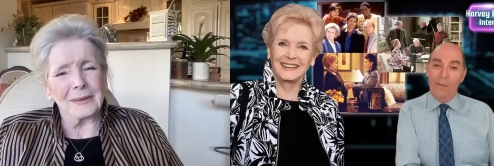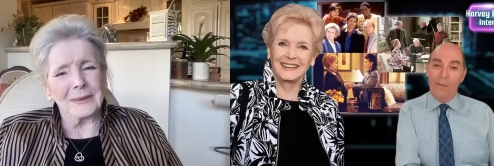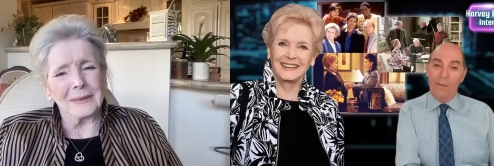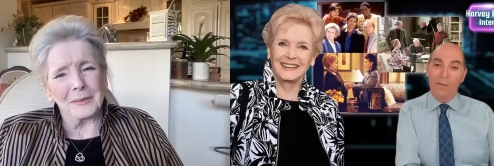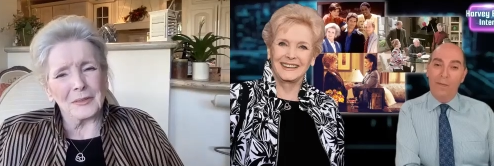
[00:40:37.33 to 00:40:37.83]

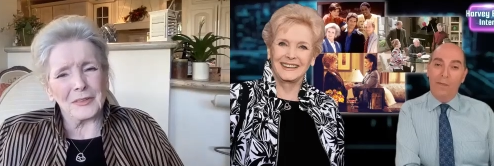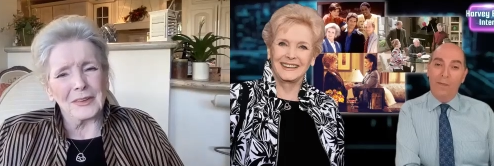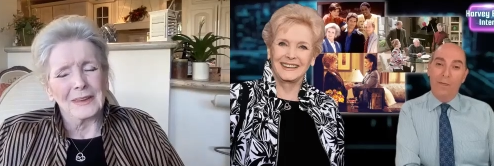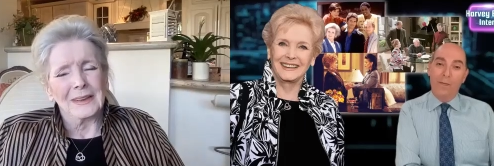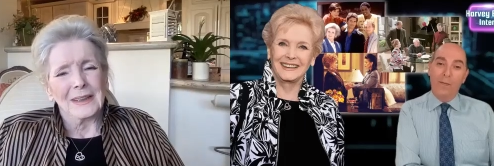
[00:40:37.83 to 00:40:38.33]
Speaker 1: And it was,
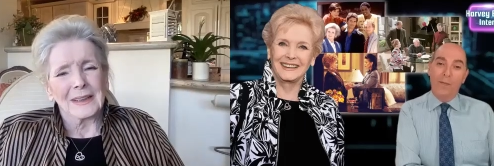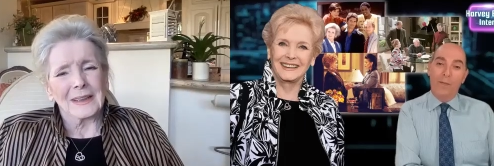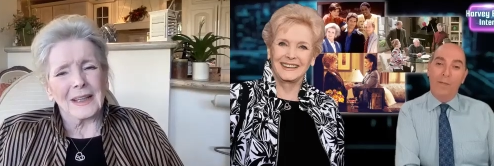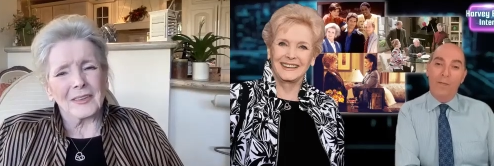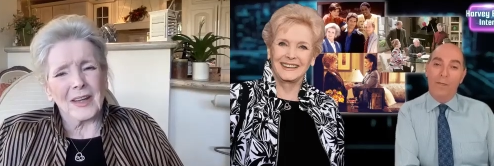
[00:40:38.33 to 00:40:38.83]

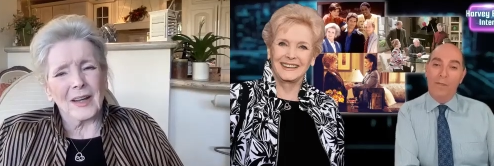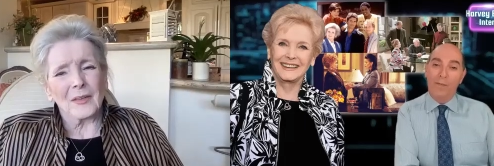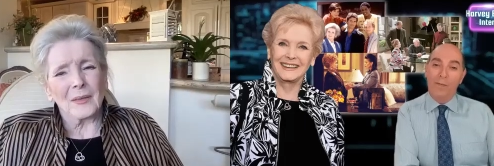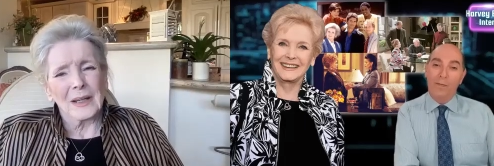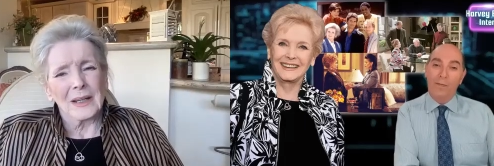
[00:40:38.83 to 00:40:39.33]
that's
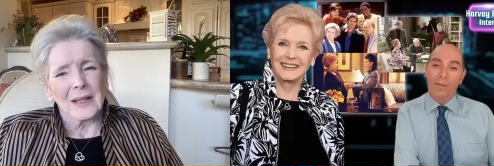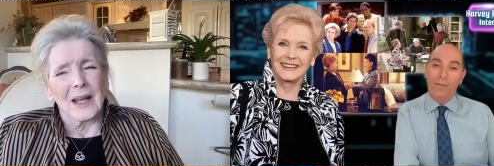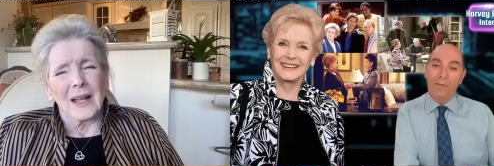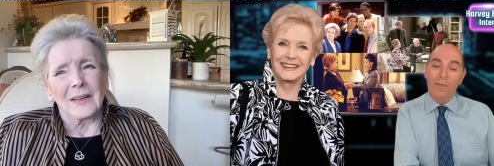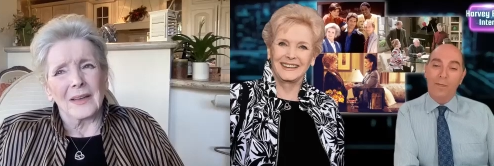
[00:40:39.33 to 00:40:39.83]
how
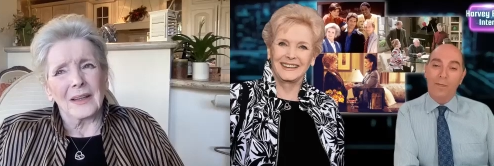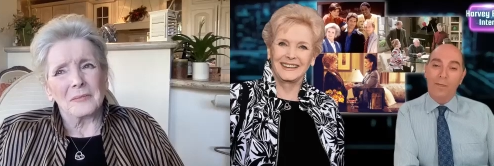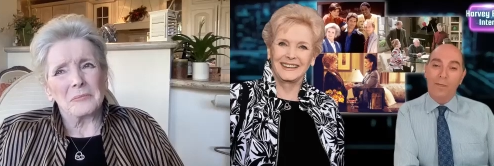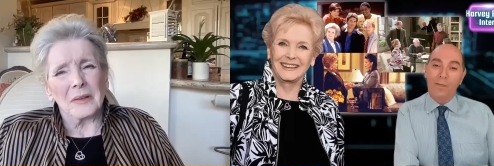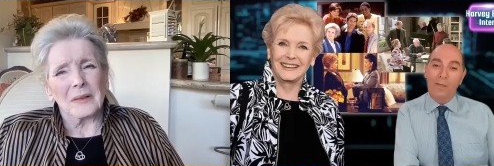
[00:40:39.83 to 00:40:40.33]

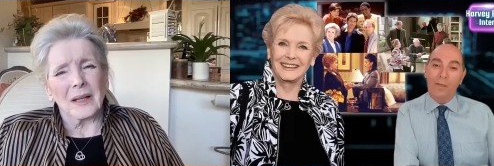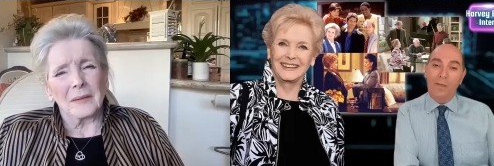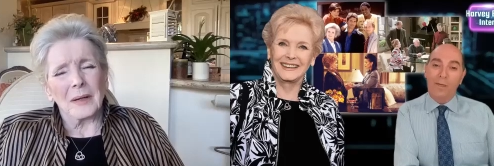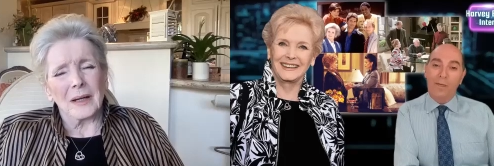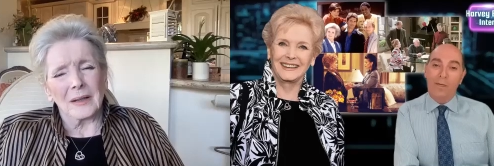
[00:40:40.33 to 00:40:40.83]
they,
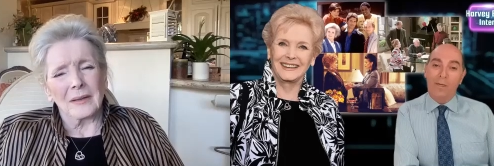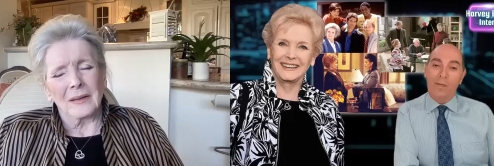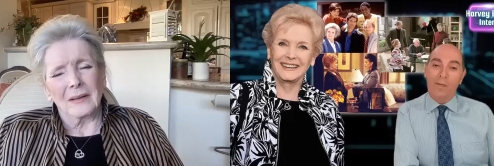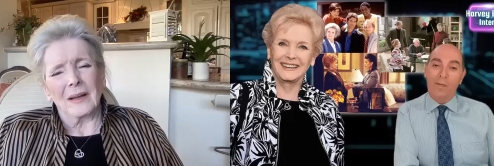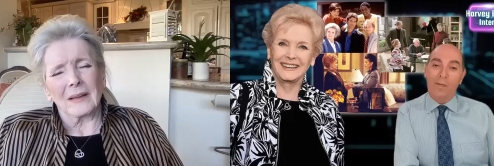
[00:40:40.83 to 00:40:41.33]
I
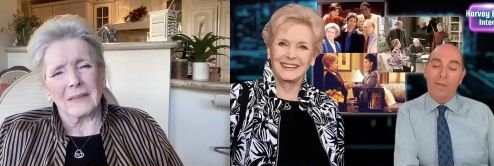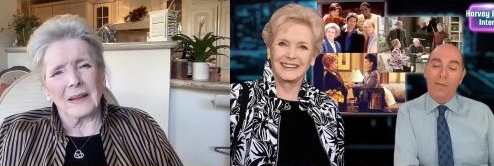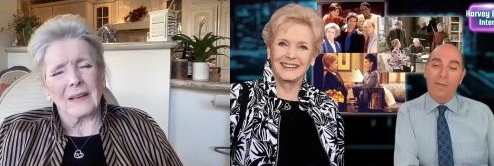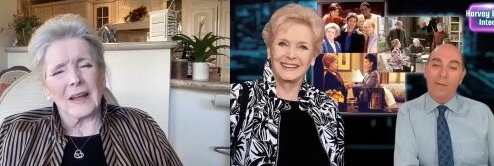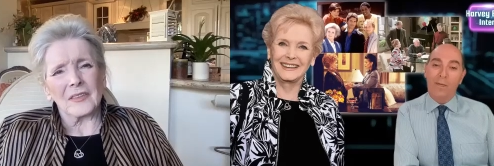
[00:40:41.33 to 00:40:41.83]

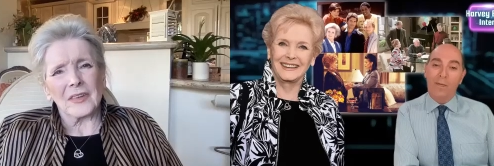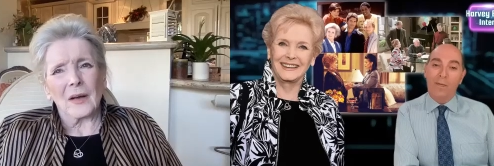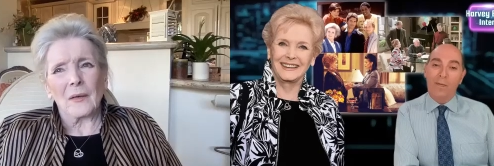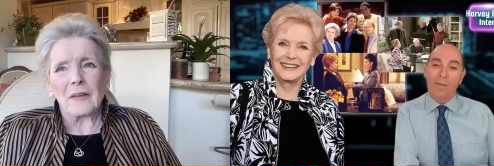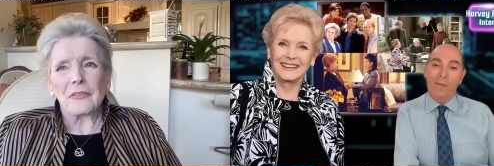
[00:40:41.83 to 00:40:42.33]
think that's
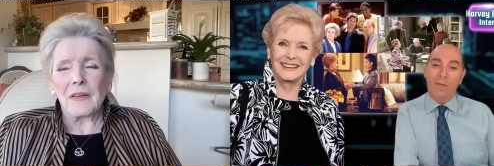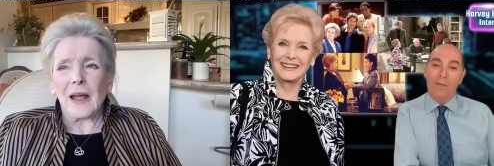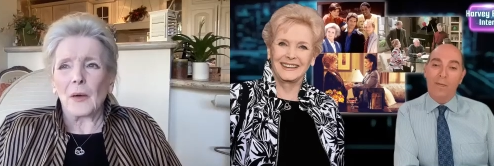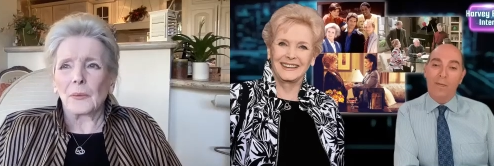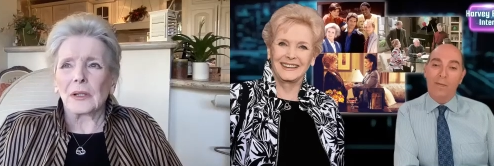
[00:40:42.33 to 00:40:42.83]
how I
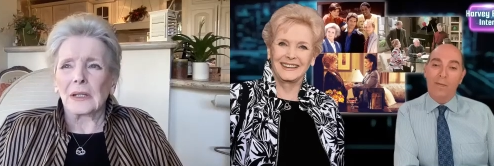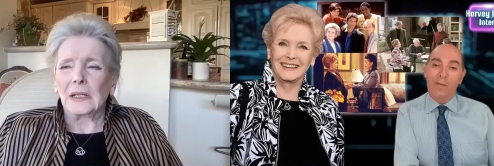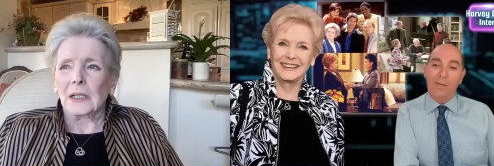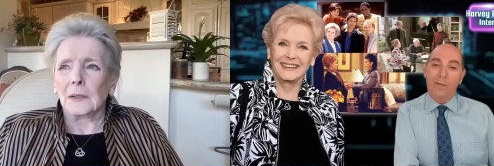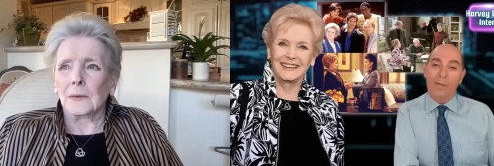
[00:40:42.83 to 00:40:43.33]
found
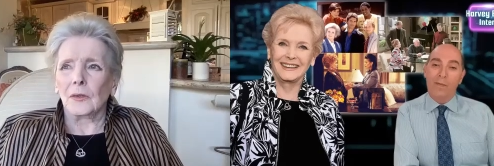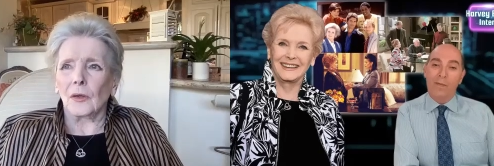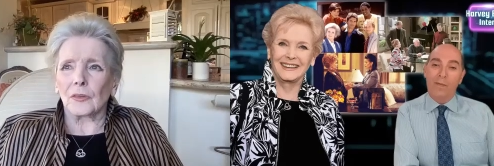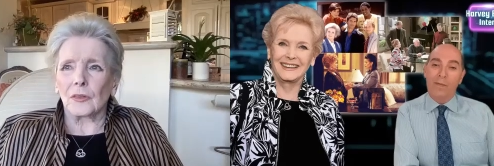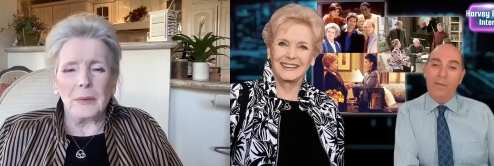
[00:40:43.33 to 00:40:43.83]

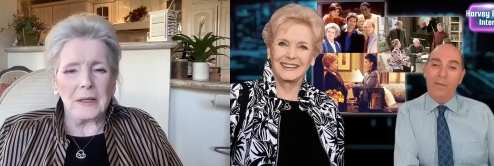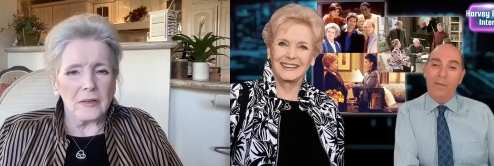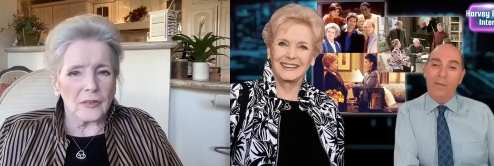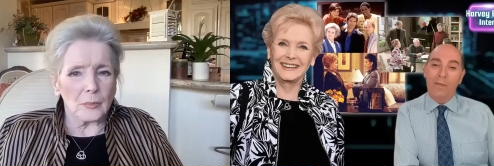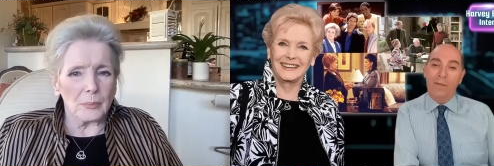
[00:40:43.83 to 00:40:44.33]
not to be
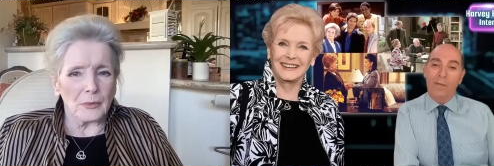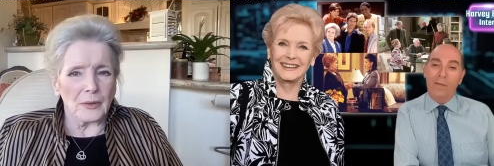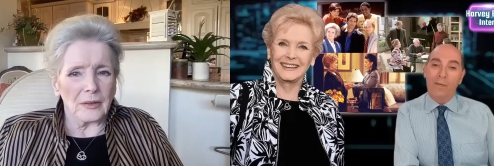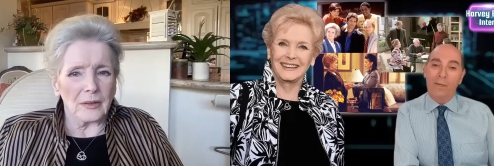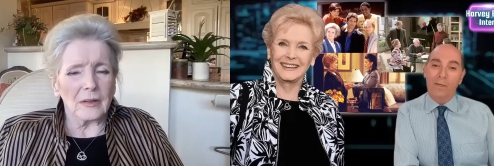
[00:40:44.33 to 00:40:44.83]

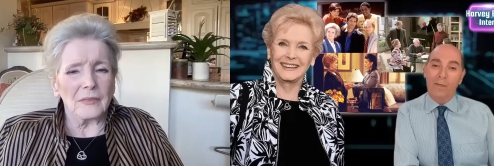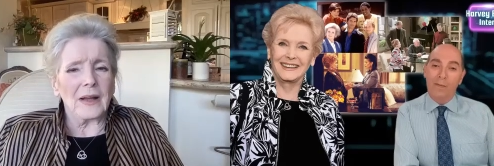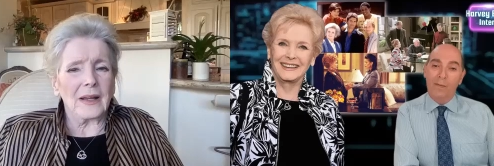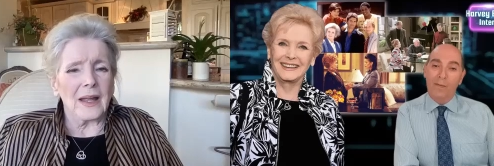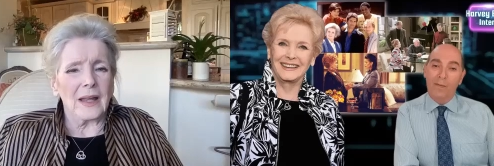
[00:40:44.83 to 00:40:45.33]
disappointed.
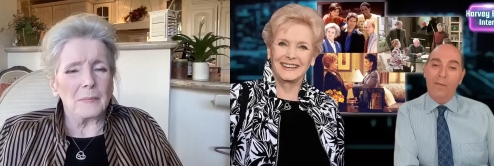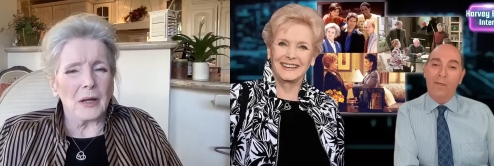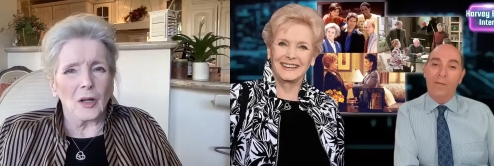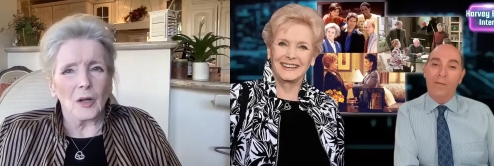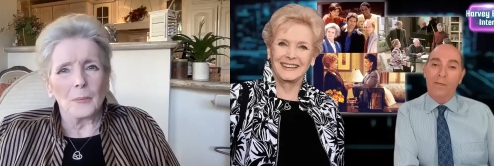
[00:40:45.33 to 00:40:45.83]
If I came
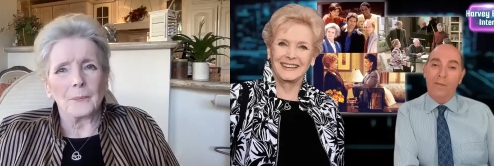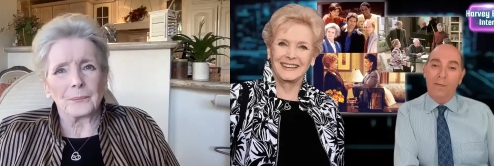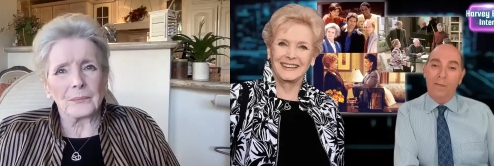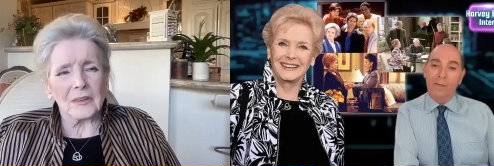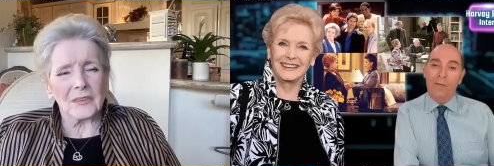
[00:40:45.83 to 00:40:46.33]
home
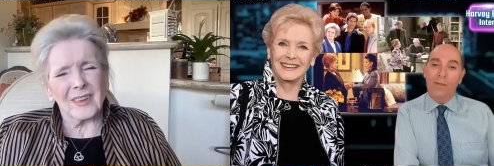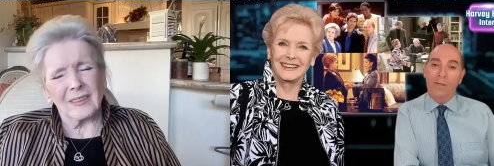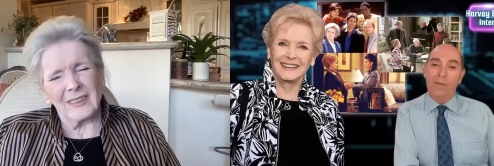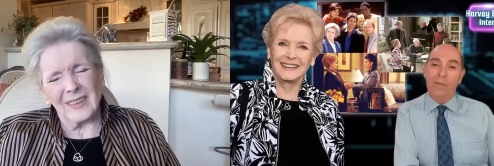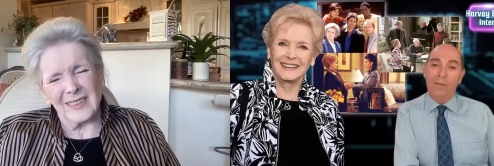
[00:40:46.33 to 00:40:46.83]
and
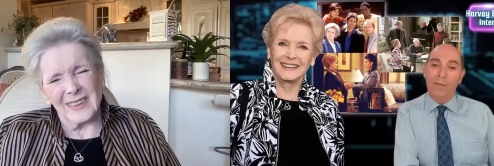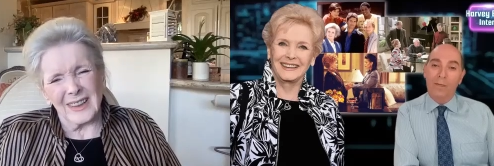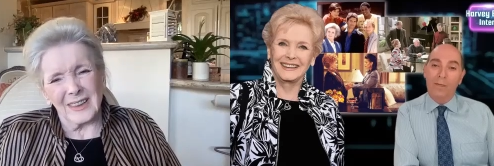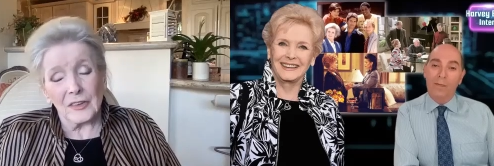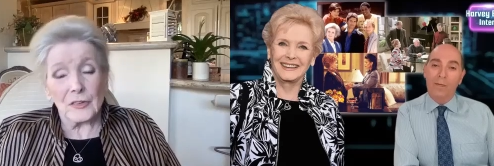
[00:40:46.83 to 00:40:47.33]
said I didn't
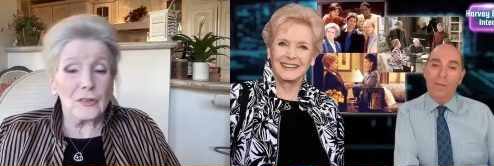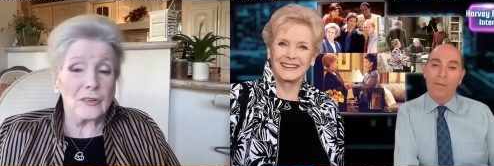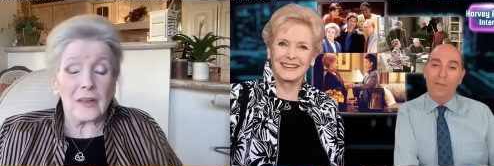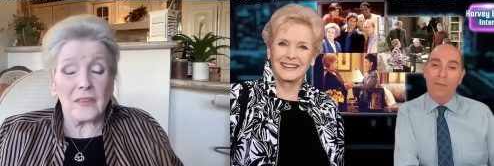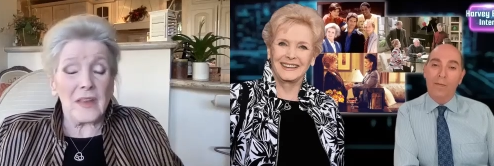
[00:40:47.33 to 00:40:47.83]
get it, she'd say,